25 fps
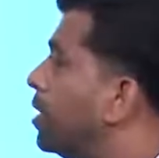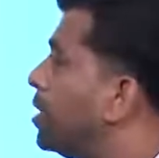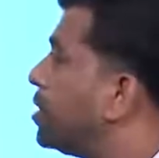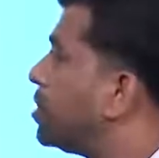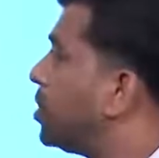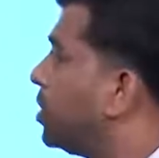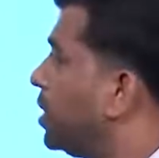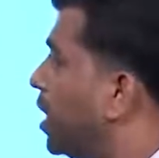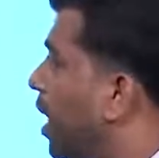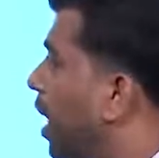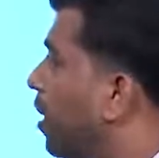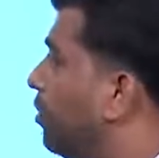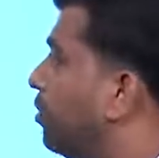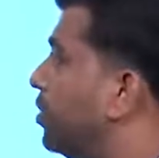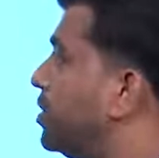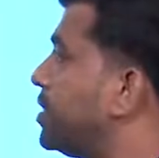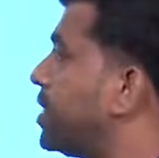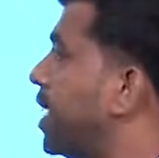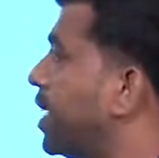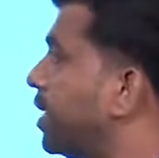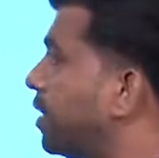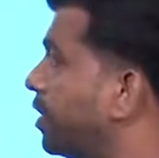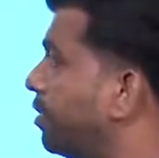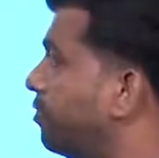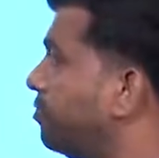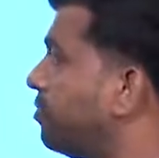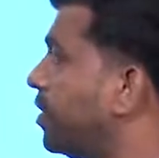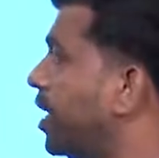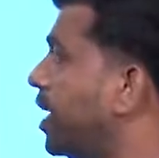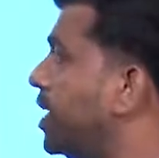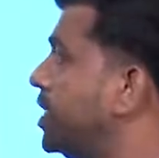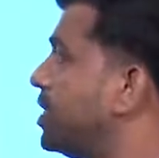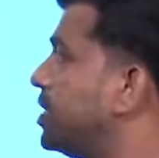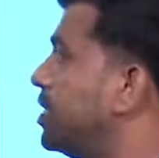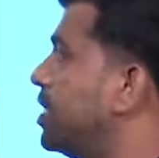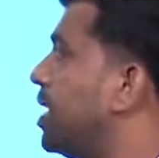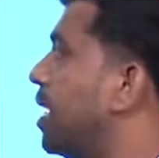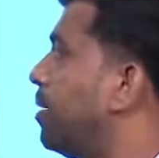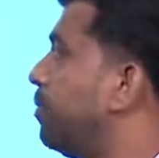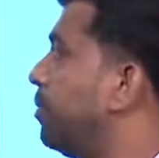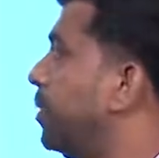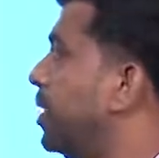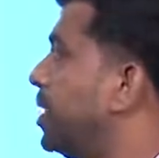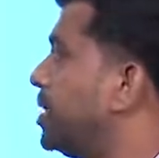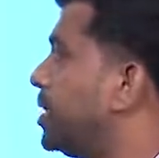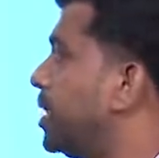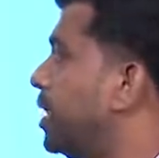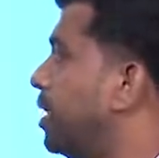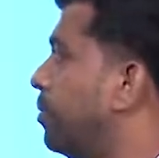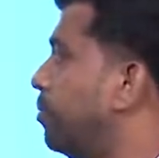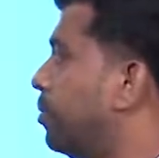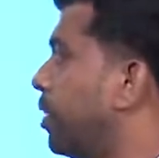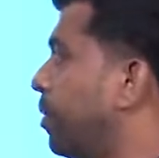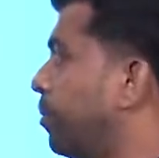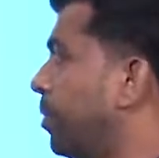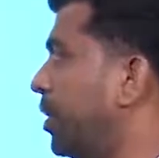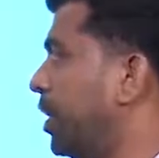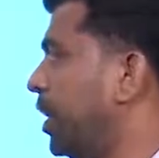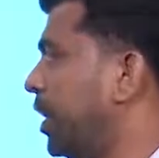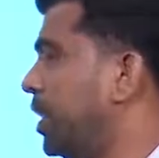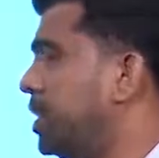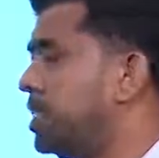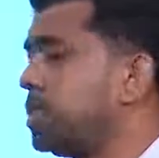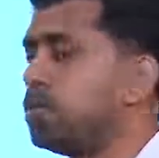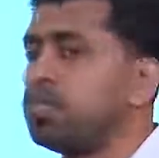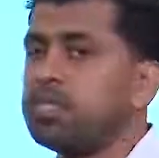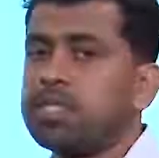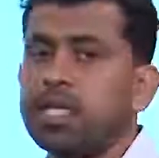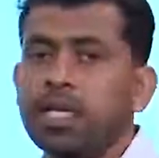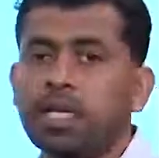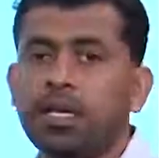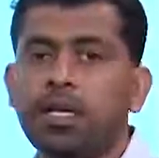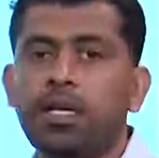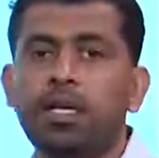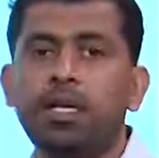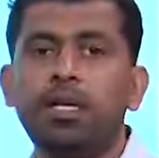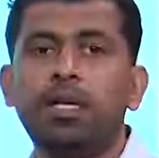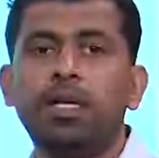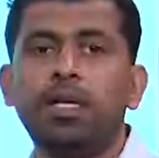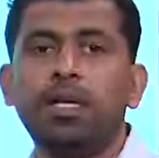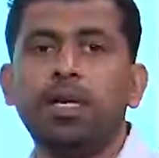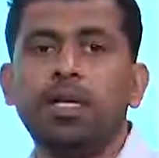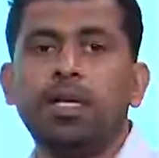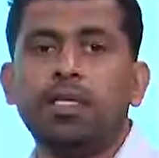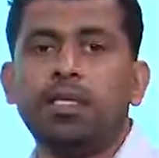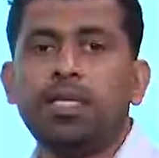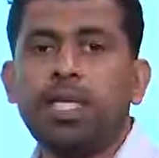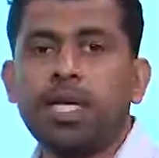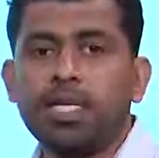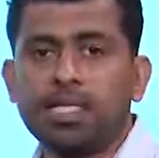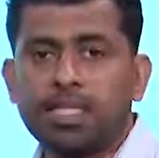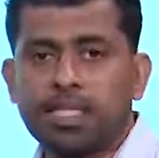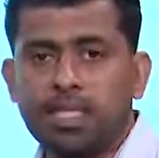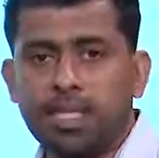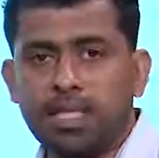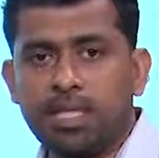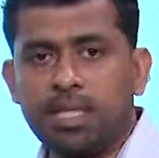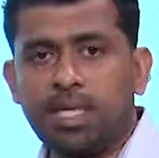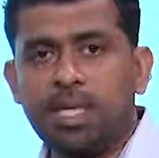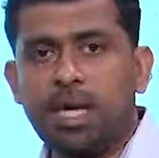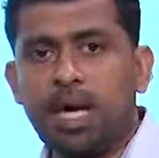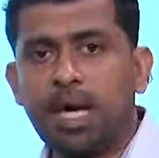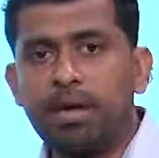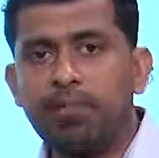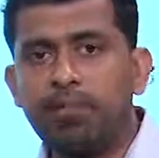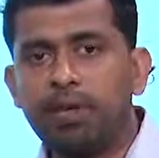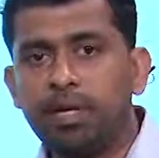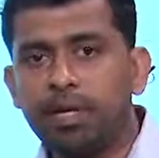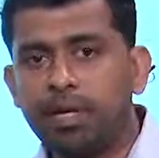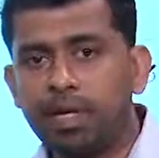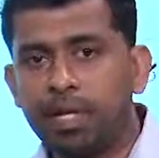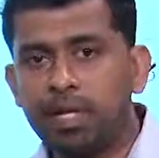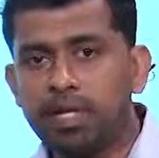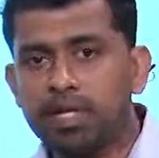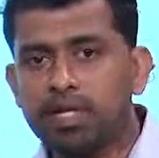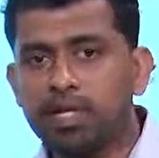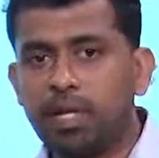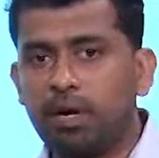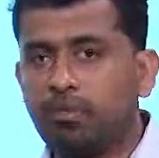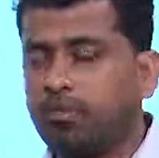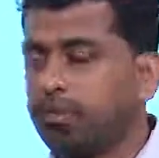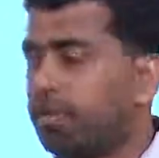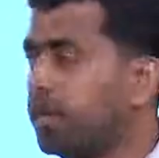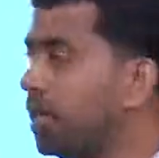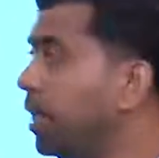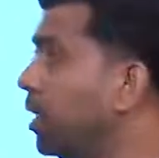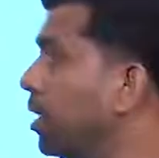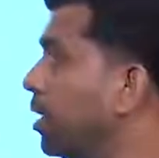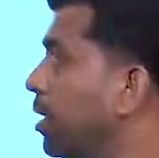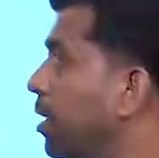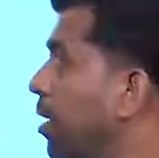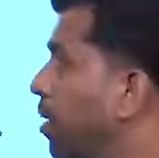So they have to sacrifice their personal properties to settle the external liabilities of the